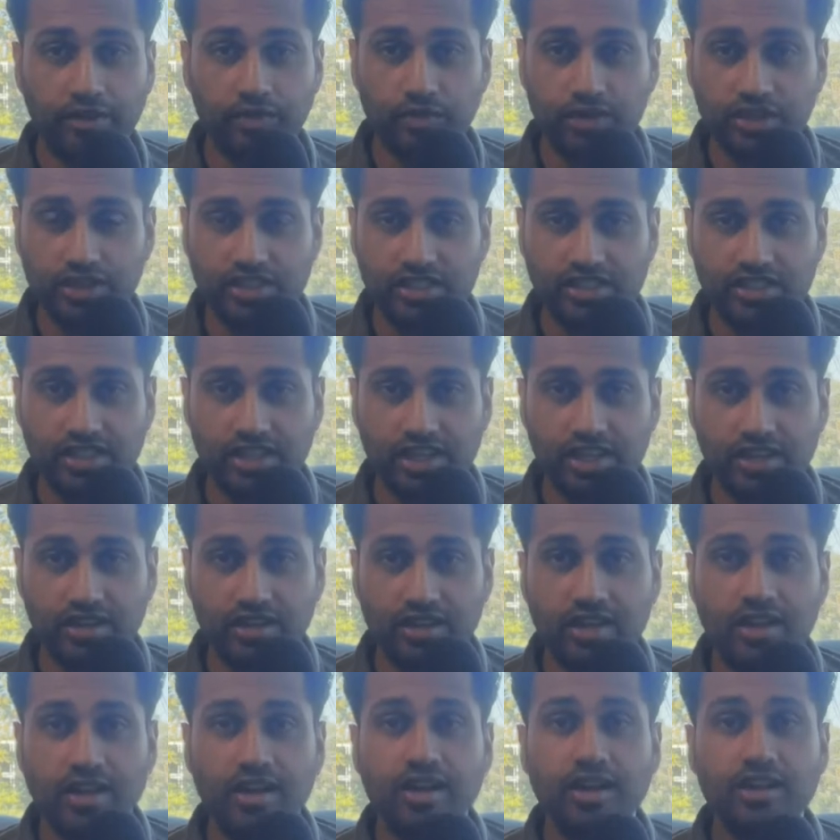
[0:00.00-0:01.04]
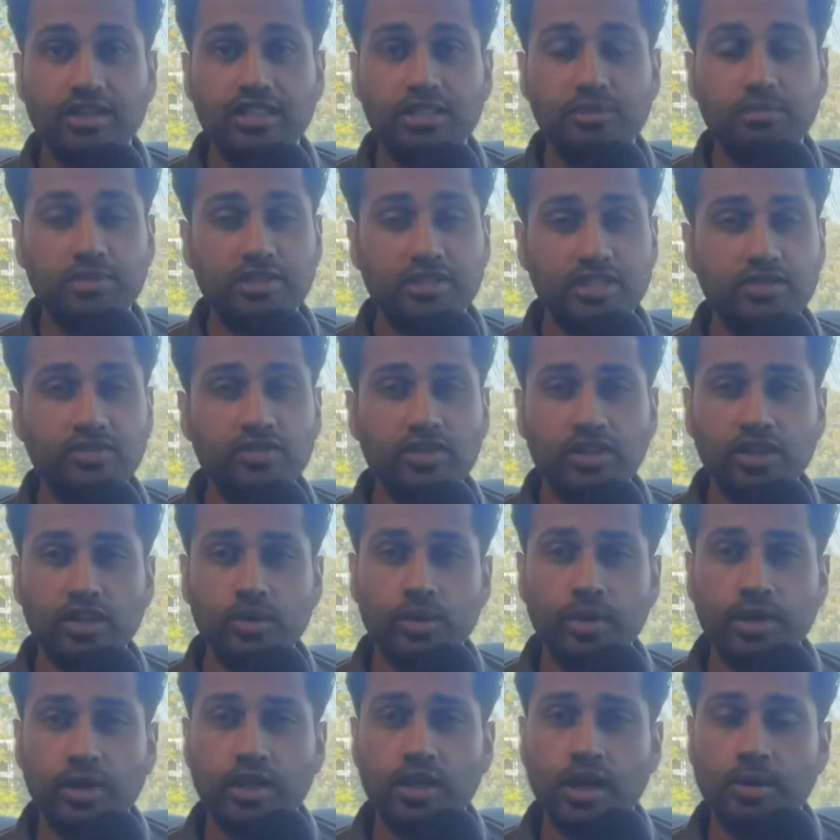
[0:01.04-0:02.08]
real estate, specifically
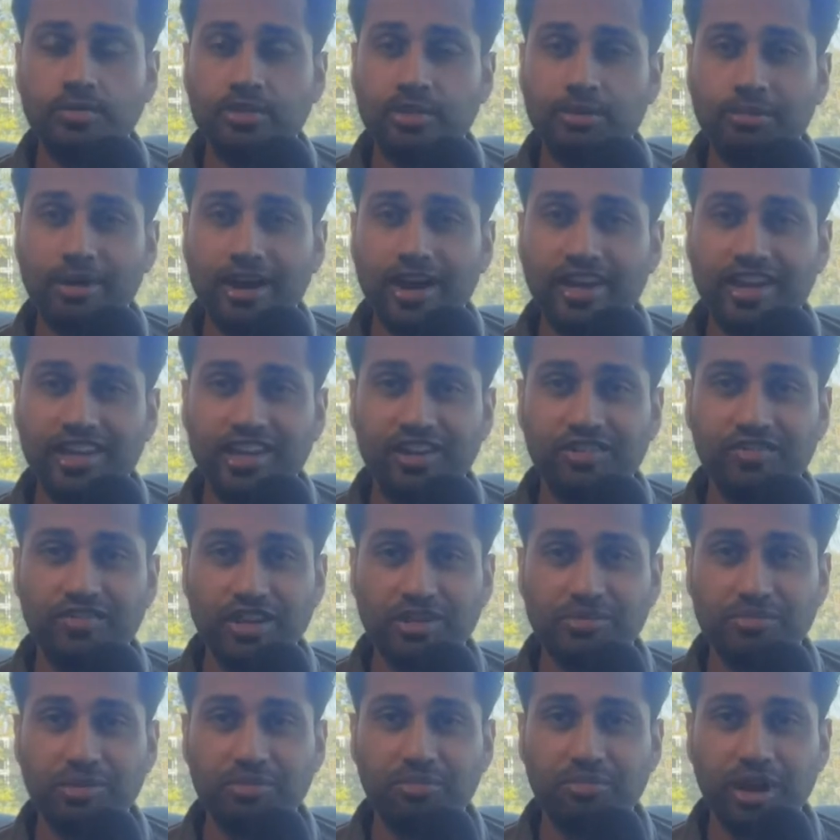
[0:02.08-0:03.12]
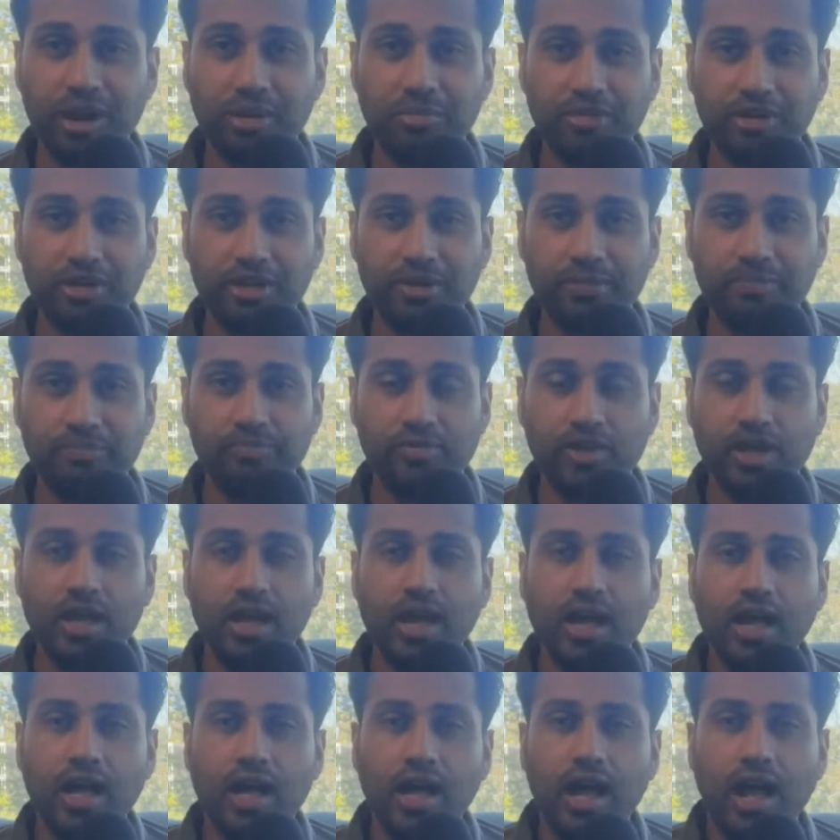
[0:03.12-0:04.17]
when it comes to buying an investment property.
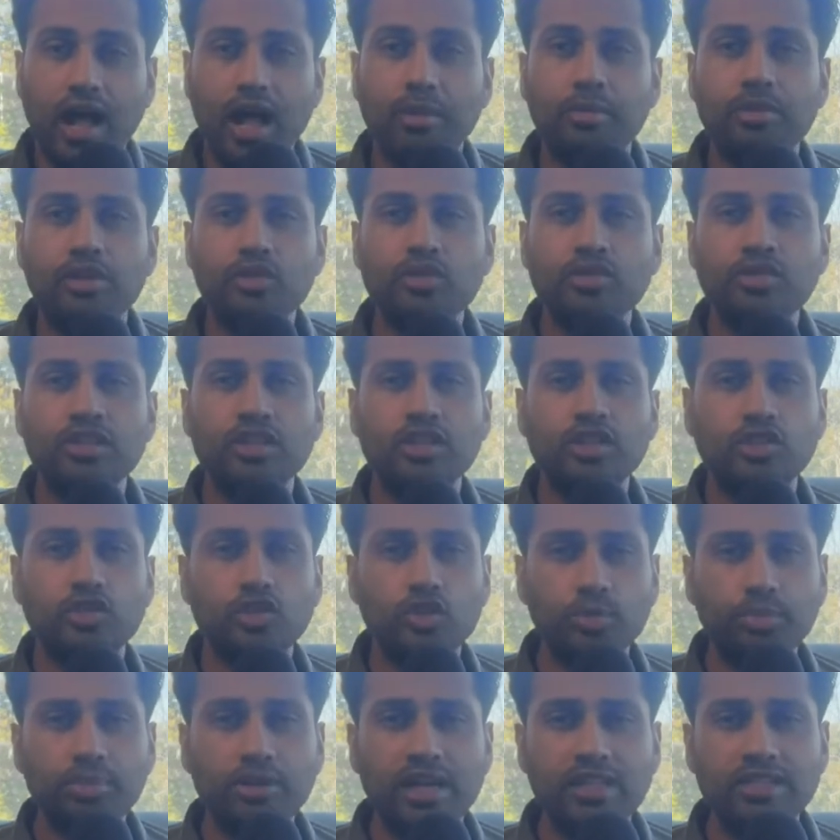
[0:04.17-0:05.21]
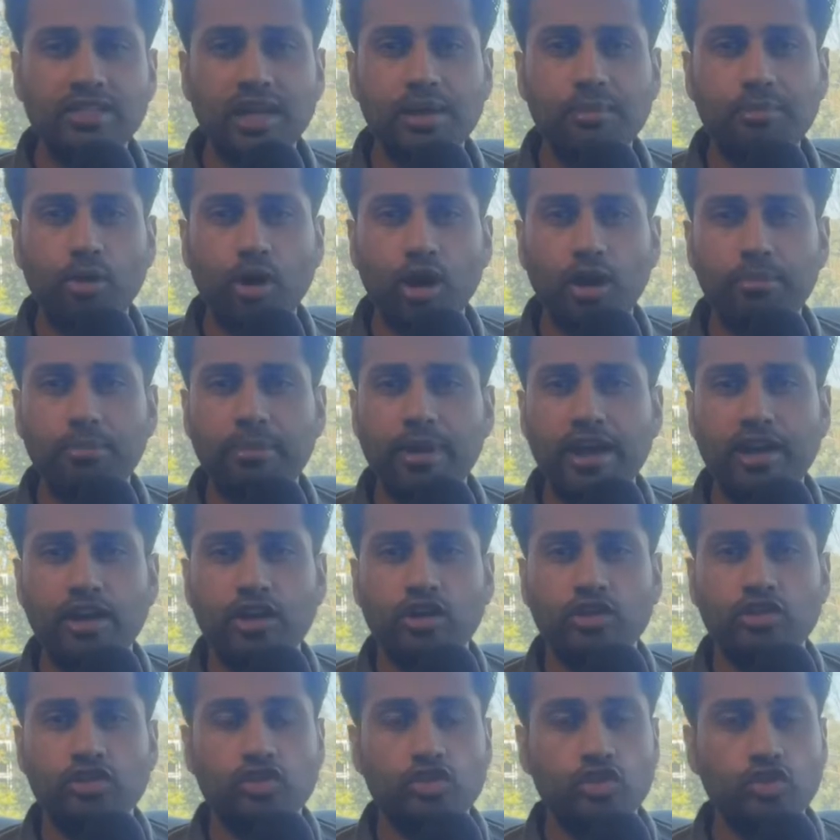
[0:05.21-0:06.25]
I'll be using a duplex I bought back
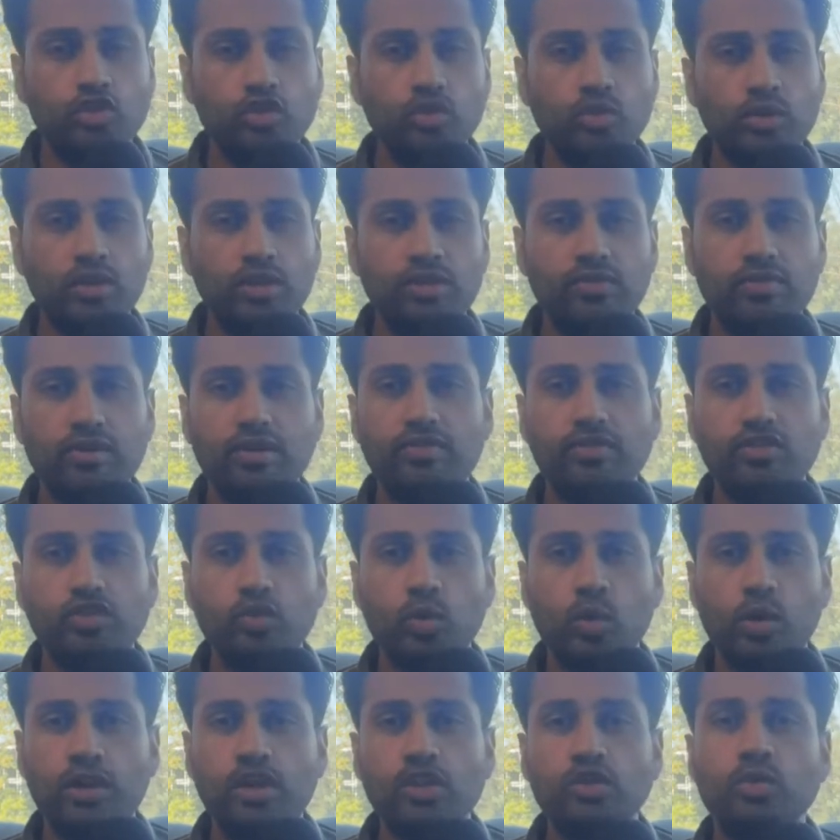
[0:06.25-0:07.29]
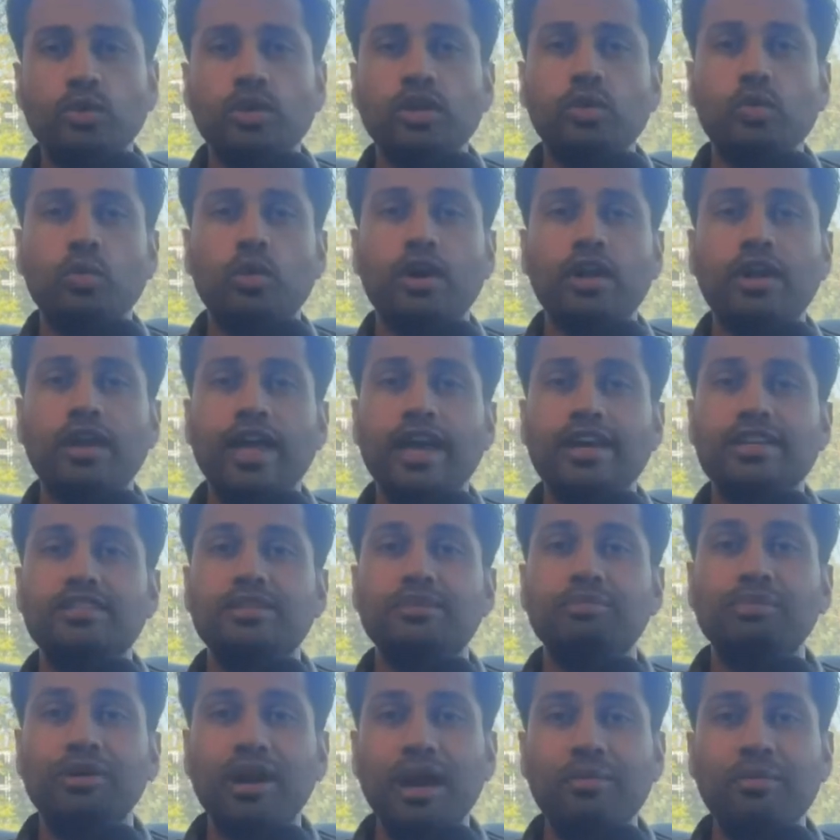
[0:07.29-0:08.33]
on June 25th, 2021 as
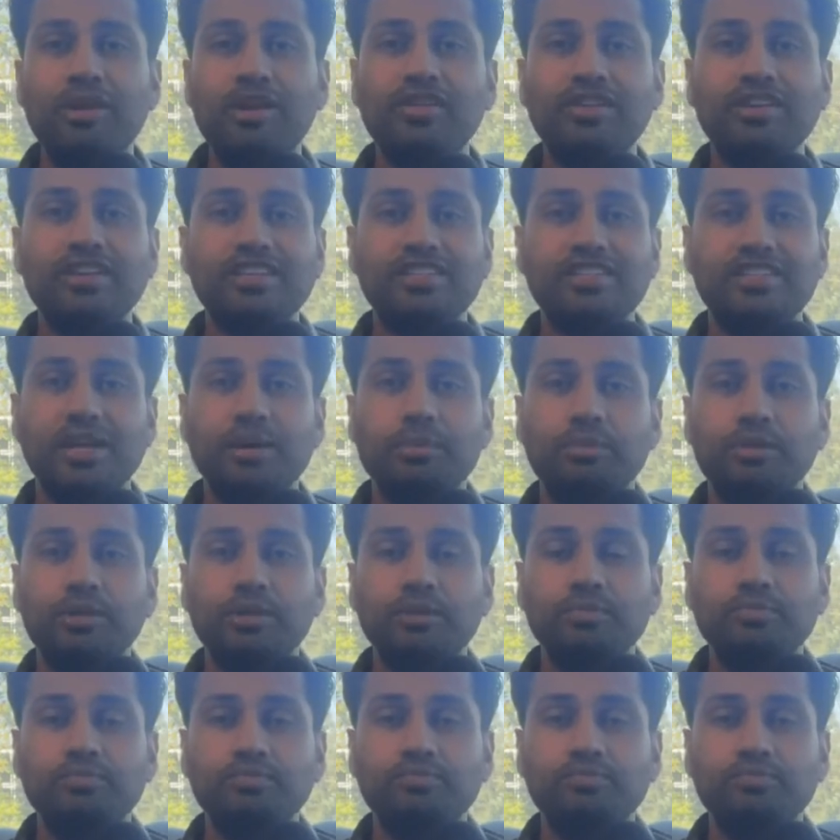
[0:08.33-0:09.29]
the primary example.